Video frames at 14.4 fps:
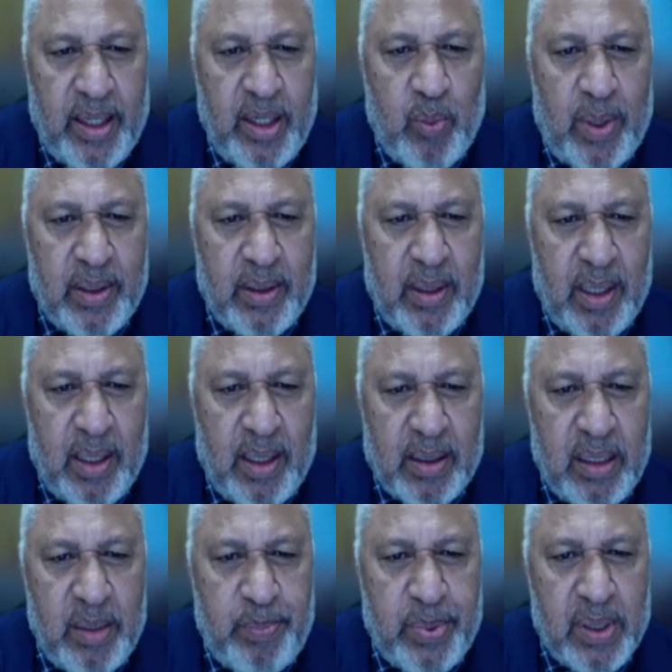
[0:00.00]

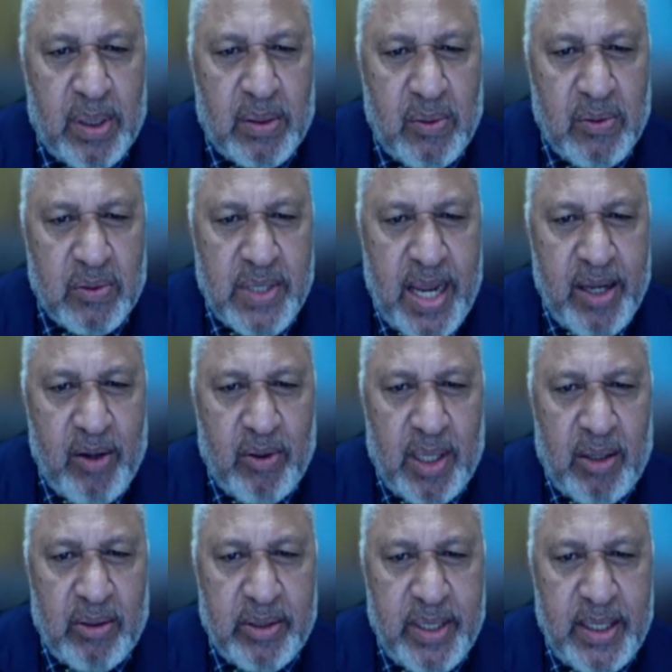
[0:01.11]
Anyone keeping a close eye on
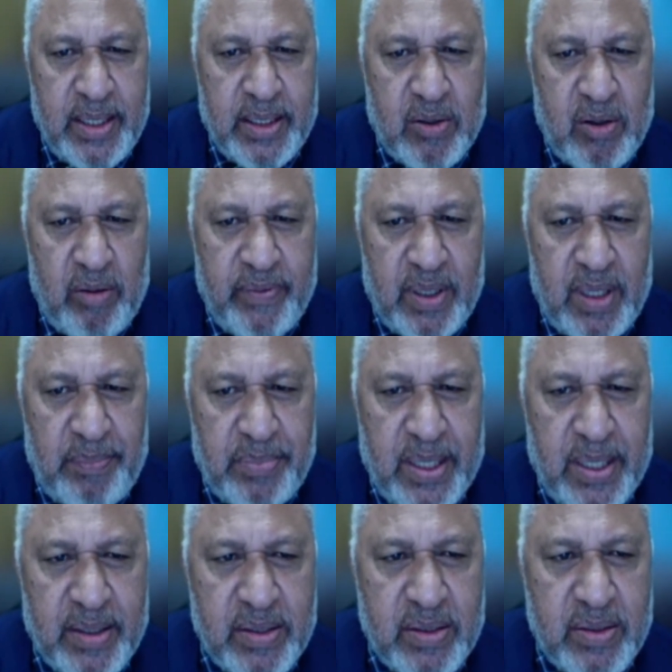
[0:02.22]
our daily COVID
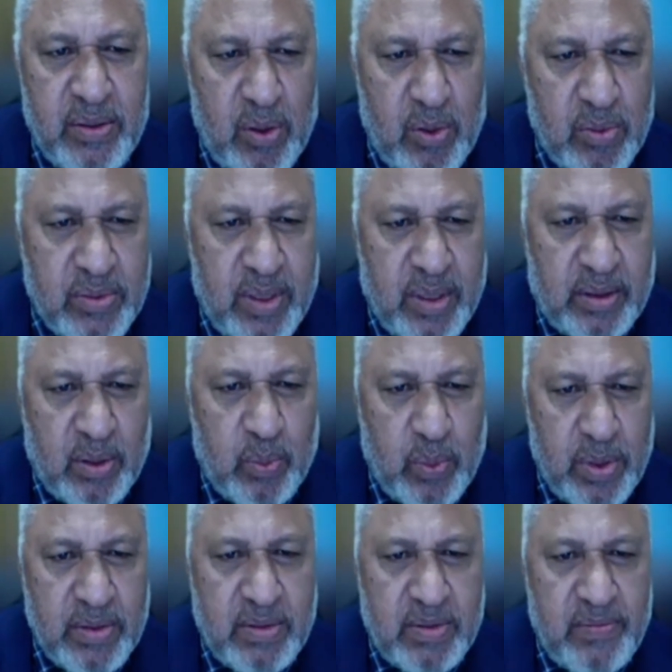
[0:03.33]
updates knows that the
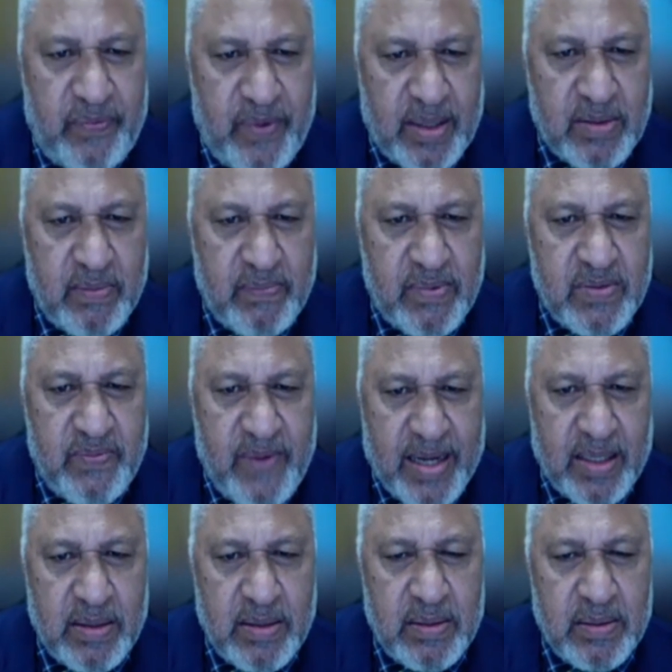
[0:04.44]
worst effects of this
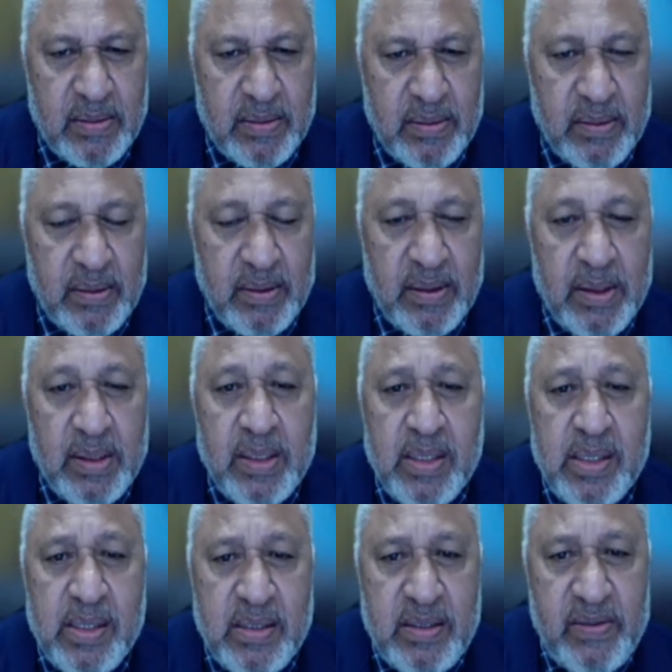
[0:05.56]
virus,
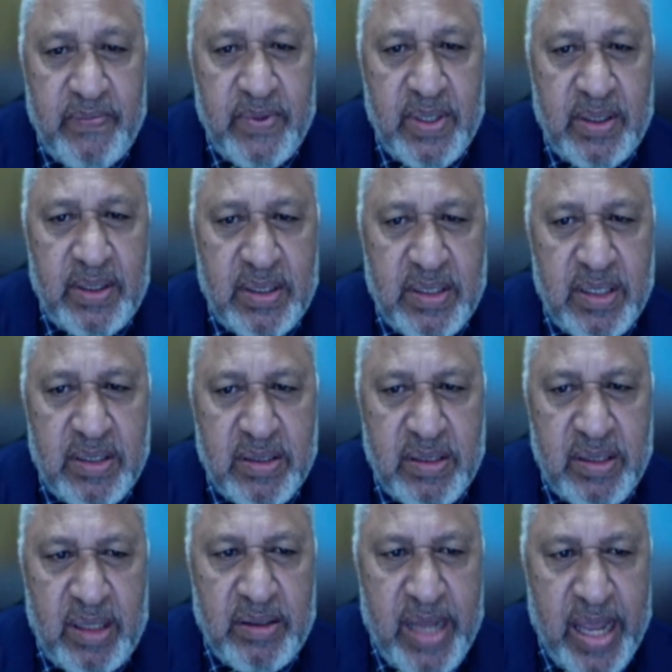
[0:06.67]
severe
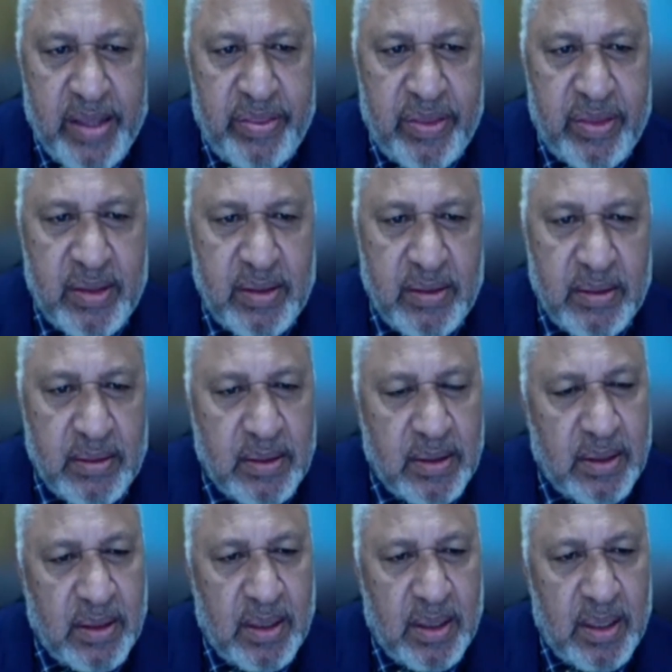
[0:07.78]
diseases and death,
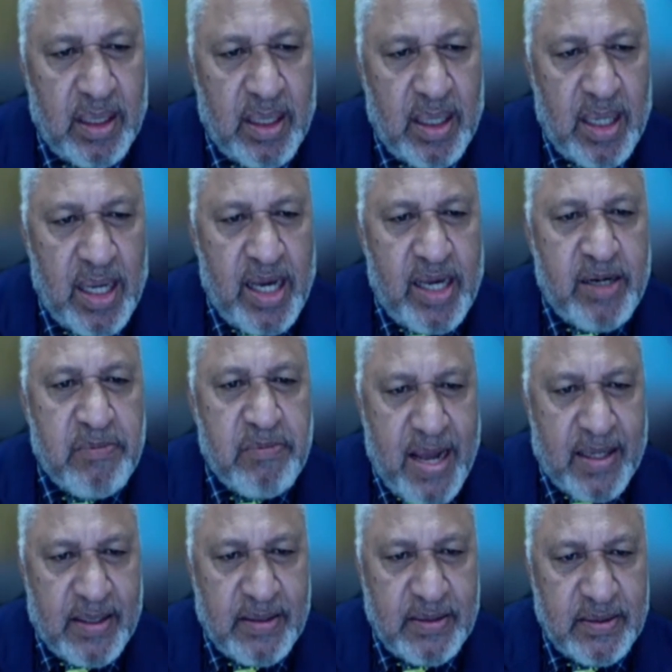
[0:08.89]
are
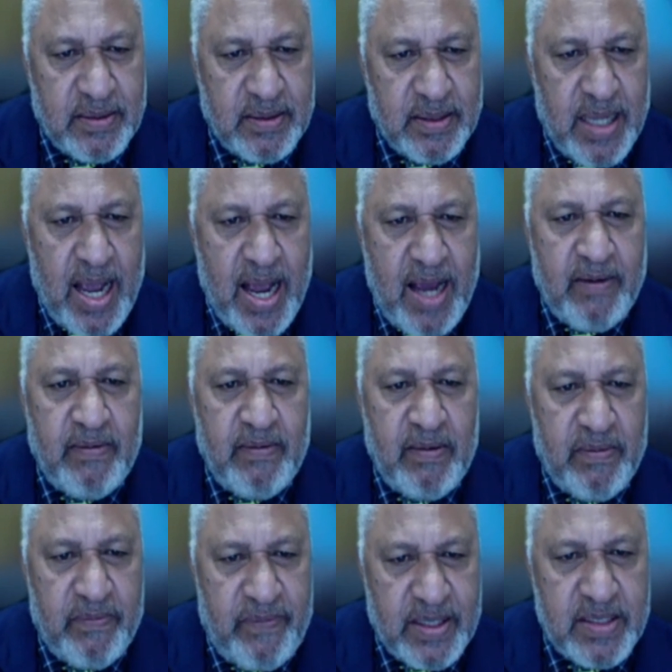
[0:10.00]
among the
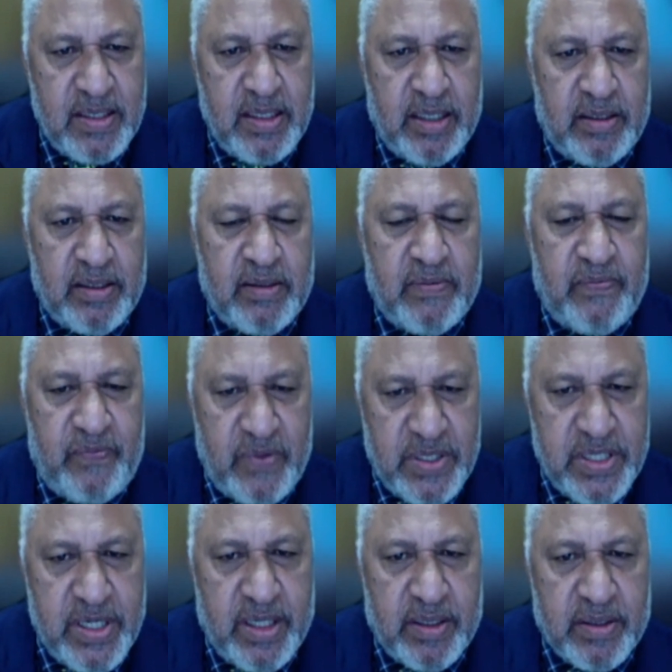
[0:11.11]
unvaccinated
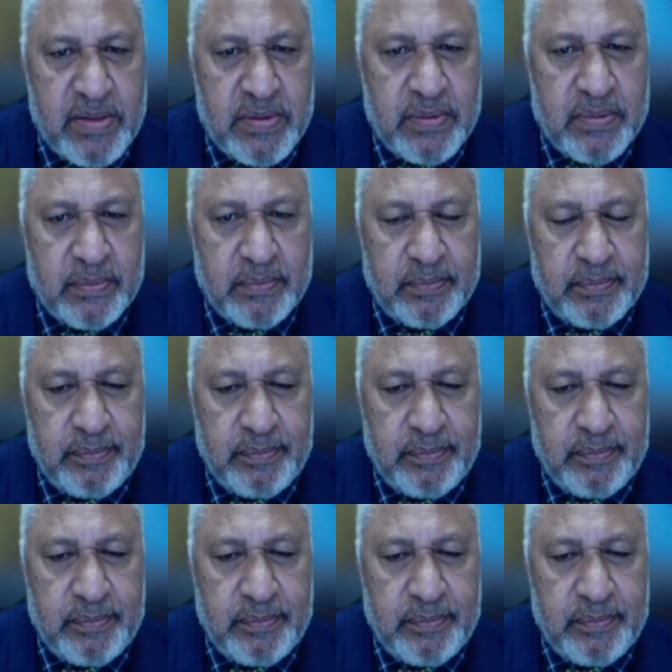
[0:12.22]
Fijians.